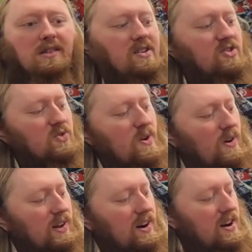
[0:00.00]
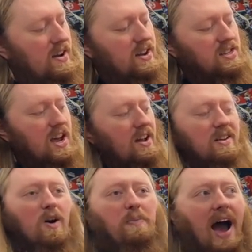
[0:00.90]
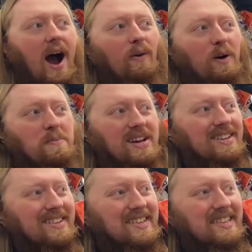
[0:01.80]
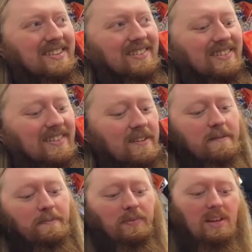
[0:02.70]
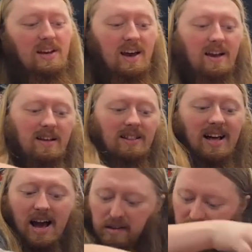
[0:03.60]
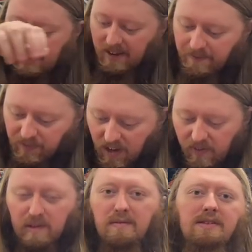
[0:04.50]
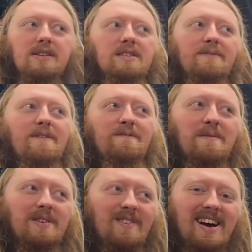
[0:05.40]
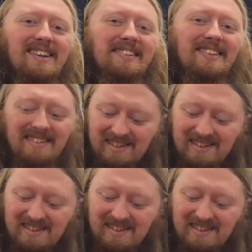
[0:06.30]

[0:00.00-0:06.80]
controller, Nintendo Power Mints. And then lastly, this one's a little different from the rest.